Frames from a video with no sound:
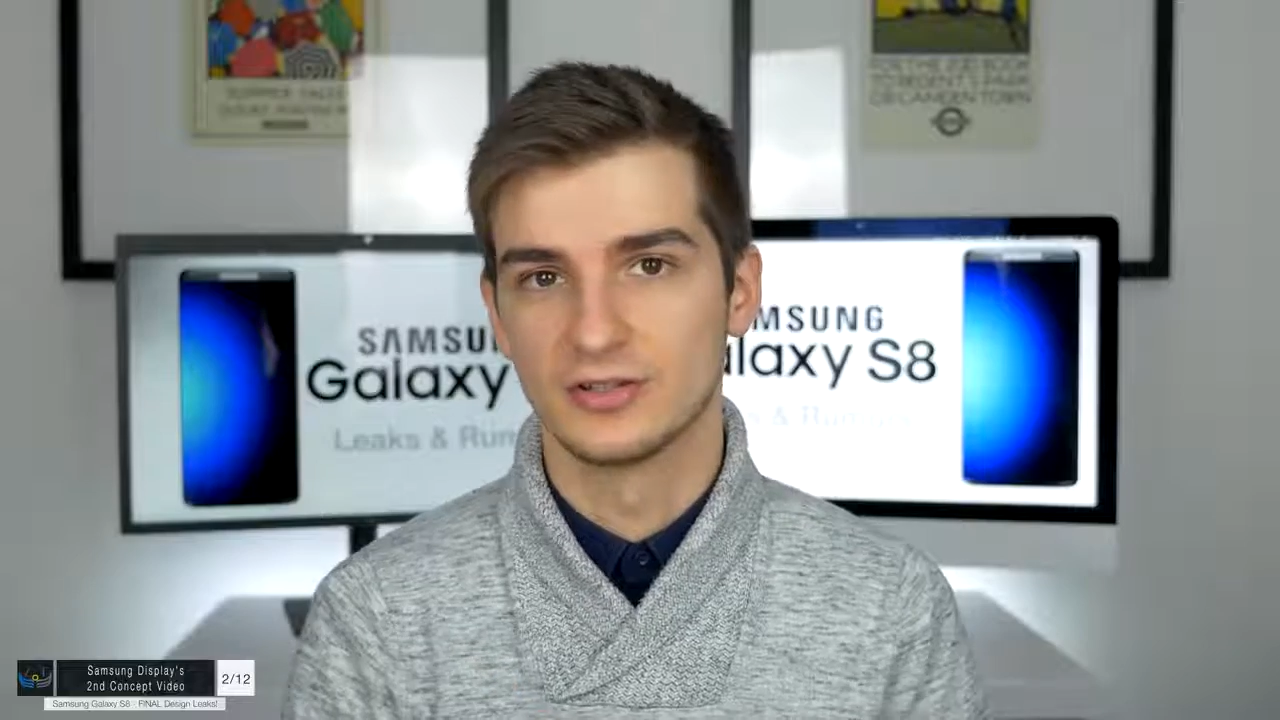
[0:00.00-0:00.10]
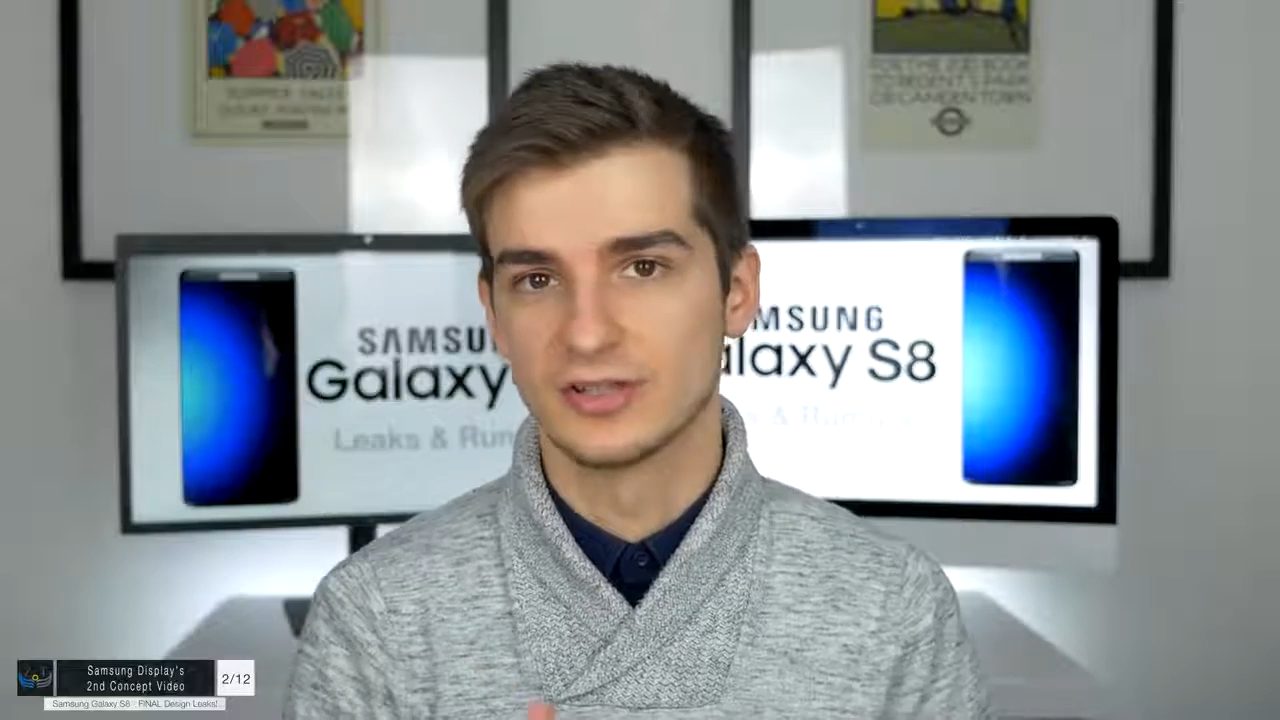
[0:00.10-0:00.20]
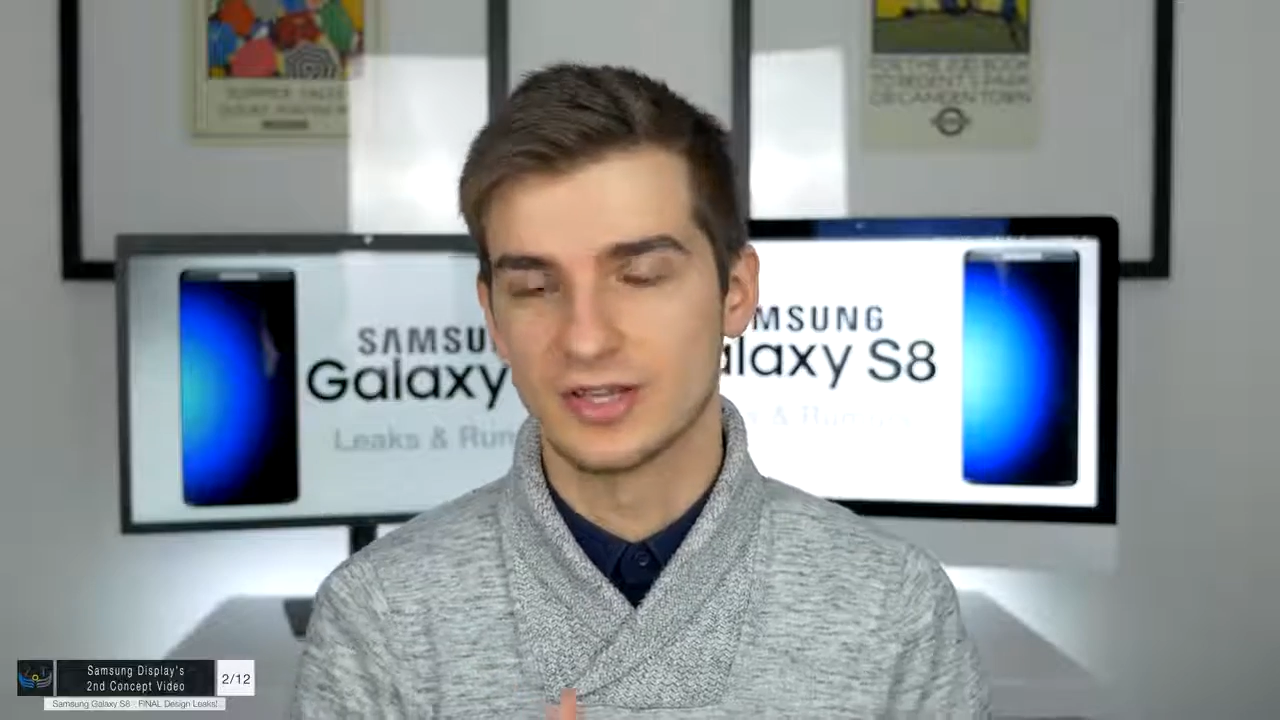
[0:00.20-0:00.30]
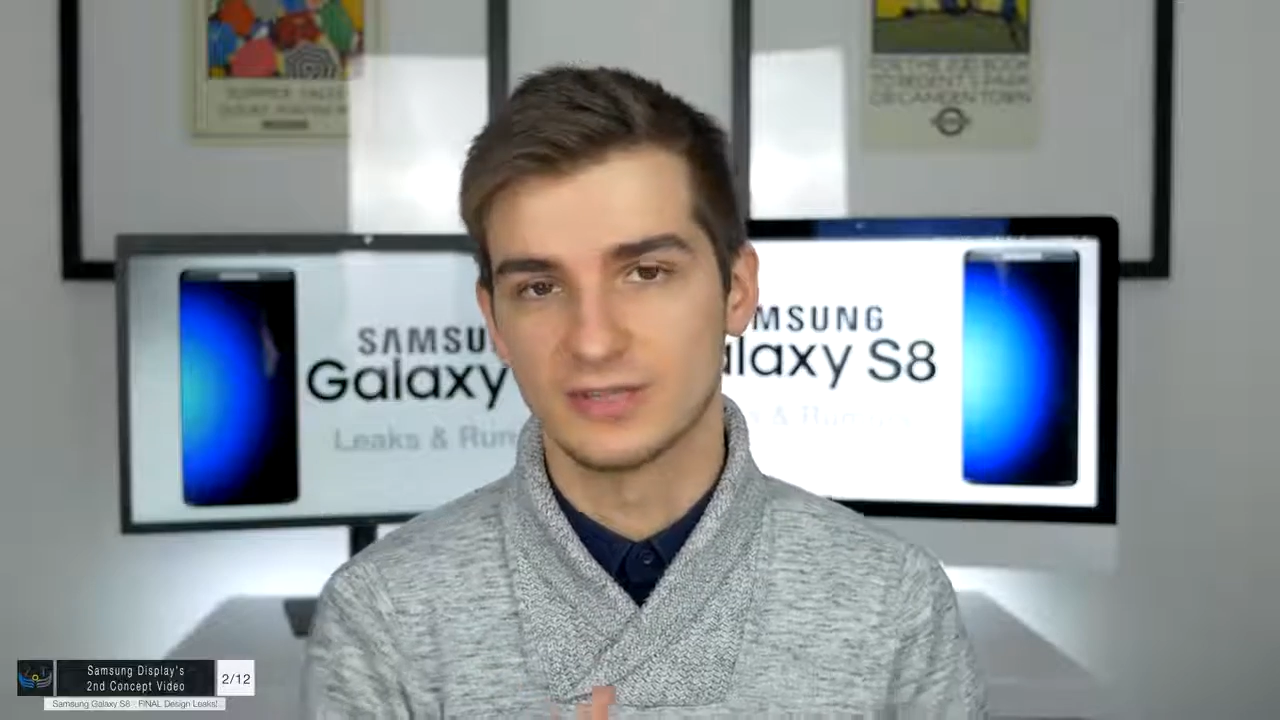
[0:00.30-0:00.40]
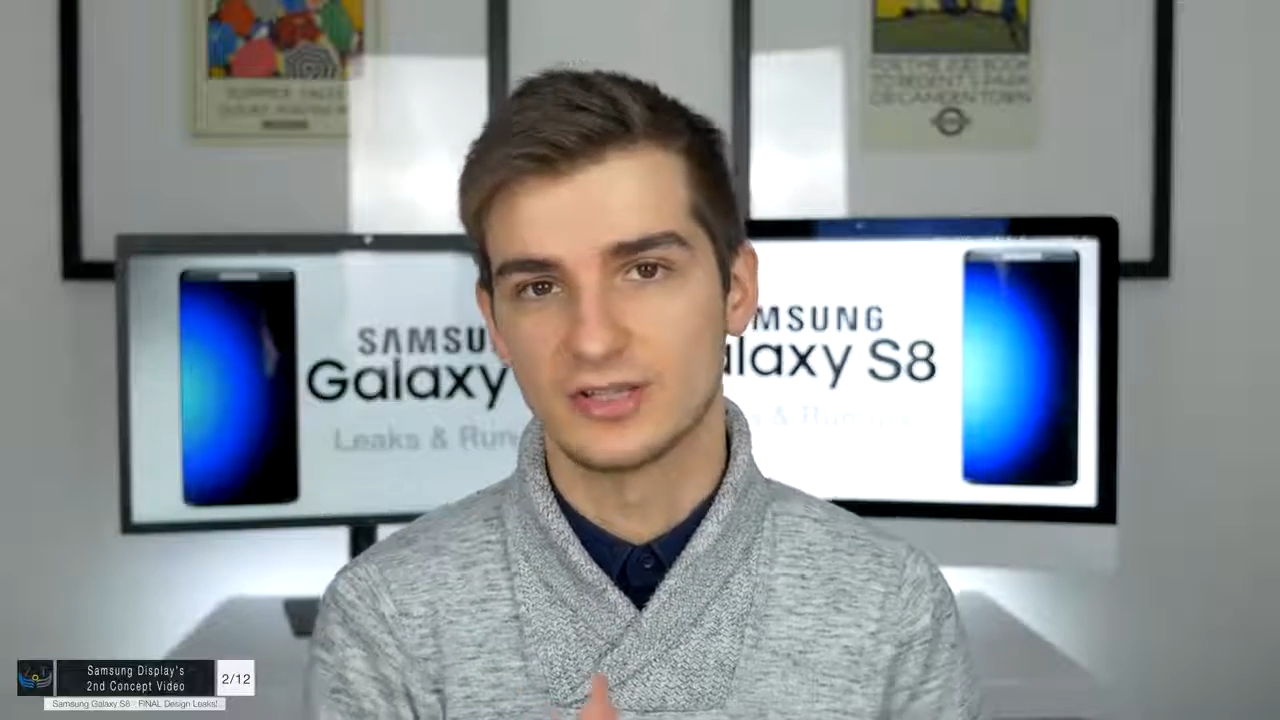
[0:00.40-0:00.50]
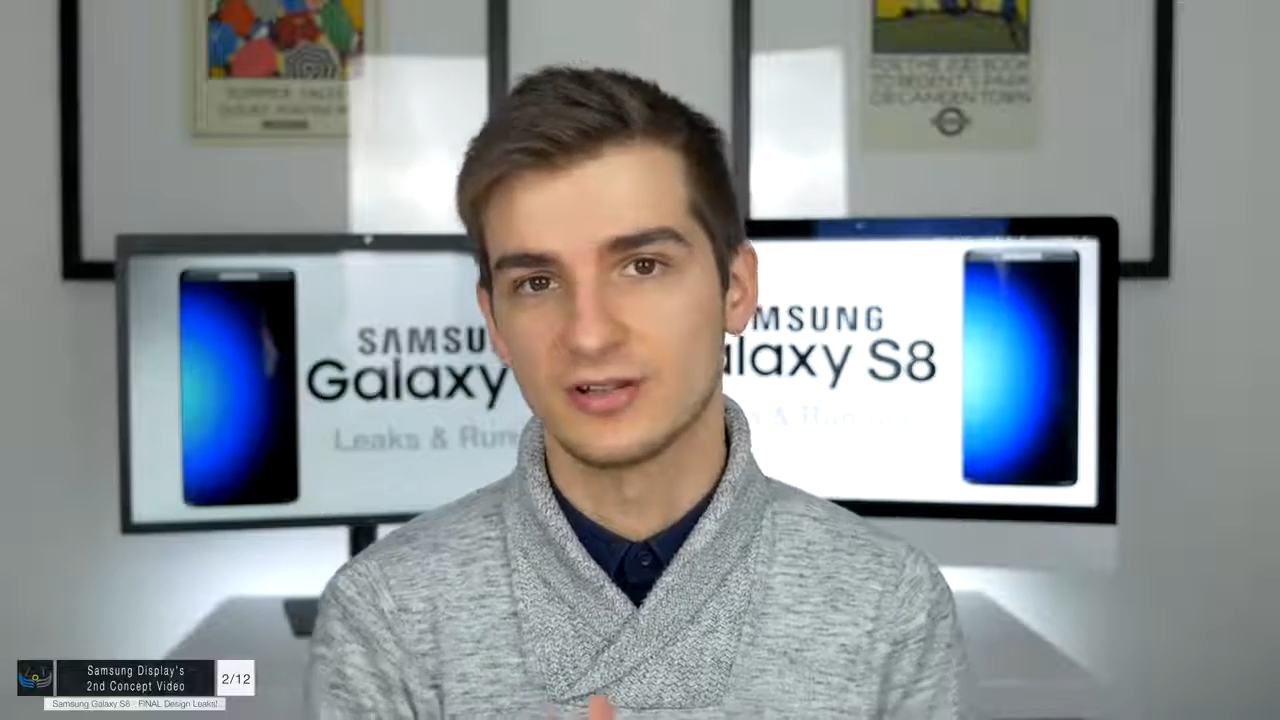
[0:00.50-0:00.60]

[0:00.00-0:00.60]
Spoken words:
to the Samsung